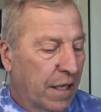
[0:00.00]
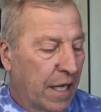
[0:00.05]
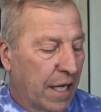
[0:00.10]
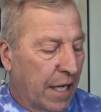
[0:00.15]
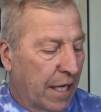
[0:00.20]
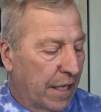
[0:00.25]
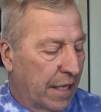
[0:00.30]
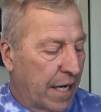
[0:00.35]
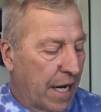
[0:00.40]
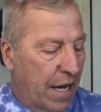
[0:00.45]

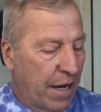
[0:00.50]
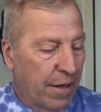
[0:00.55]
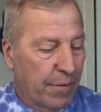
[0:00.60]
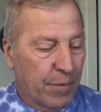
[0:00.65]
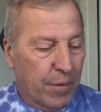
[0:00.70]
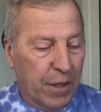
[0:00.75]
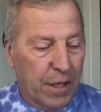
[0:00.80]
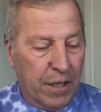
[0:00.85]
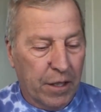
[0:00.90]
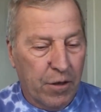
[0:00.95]
and now
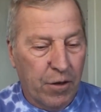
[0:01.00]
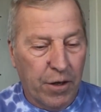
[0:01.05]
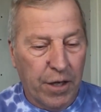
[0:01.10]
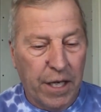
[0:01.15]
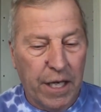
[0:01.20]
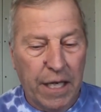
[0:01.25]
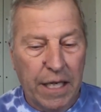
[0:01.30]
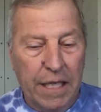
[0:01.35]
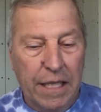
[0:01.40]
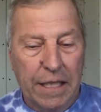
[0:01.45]
I'm going to go
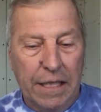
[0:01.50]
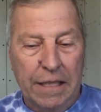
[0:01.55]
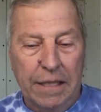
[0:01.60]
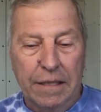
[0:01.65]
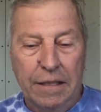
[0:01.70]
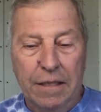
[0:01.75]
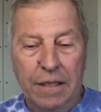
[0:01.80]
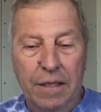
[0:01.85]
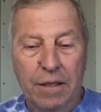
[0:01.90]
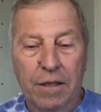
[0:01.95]
ahead
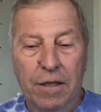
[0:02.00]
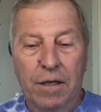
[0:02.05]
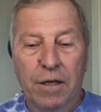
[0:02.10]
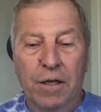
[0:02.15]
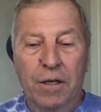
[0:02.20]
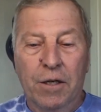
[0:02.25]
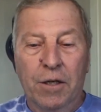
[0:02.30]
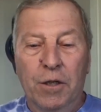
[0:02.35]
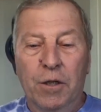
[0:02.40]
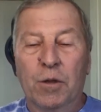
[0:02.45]
and
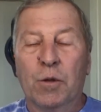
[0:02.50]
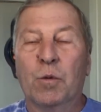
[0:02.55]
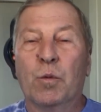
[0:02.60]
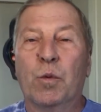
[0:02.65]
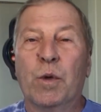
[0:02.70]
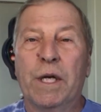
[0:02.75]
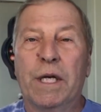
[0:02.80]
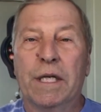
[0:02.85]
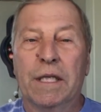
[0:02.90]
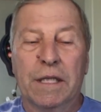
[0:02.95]

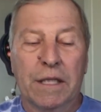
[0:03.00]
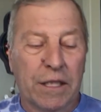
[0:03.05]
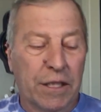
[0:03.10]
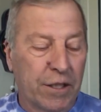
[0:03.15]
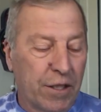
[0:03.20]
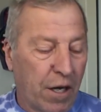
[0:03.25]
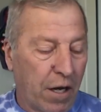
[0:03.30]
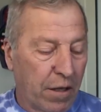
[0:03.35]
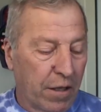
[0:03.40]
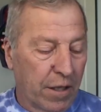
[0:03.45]

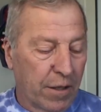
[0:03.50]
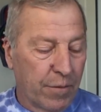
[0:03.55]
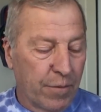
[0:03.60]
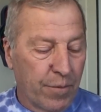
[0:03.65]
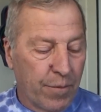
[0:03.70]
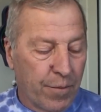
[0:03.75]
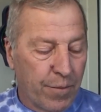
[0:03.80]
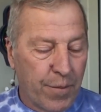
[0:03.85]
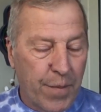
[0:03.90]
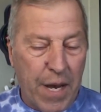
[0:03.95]
reinstall it
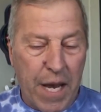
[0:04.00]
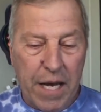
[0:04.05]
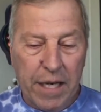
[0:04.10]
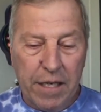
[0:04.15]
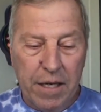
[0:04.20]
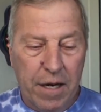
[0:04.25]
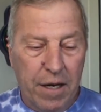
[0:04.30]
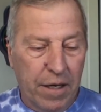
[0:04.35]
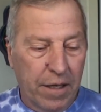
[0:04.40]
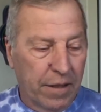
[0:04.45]

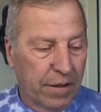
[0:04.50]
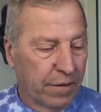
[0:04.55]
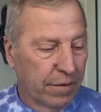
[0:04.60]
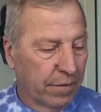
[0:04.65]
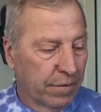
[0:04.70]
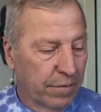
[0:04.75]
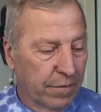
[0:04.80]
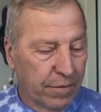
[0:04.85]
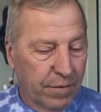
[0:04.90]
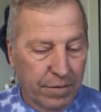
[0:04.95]
back
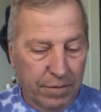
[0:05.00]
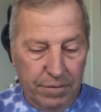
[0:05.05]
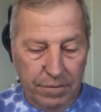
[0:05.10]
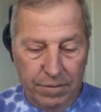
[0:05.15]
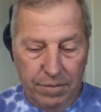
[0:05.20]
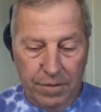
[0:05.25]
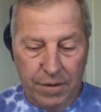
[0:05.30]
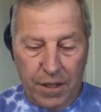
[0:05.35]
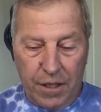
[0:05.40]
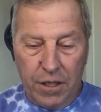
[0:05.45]
on
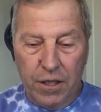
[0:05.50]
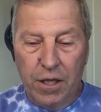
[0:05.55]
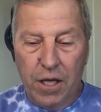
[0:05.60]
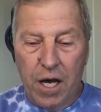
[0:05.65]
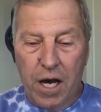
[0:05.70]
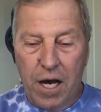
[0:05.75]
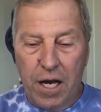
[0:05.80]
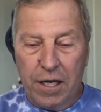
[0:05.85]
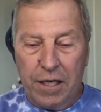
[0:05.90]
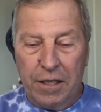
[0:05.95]
the
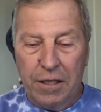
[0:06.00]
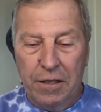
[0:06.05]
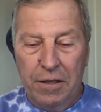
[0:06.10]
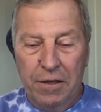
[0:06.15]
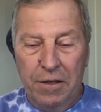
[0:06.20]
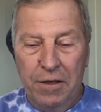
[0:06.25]
clock